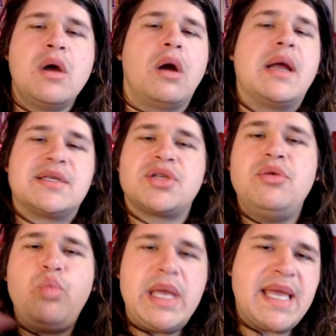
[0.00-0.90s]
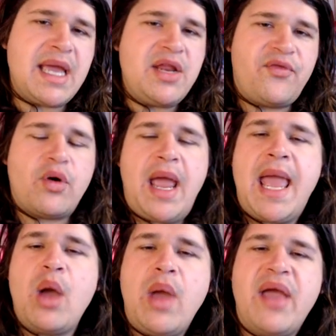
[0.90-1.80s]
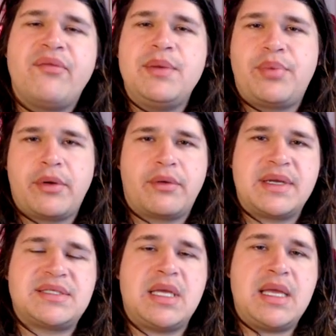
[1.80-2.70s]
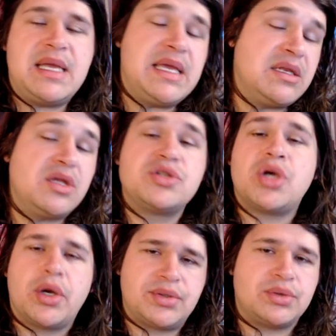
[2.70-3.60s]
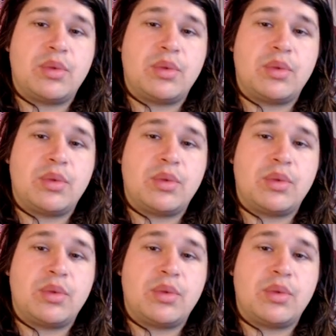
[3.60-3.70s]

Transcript: All right, so week 84, how have we progressed in total?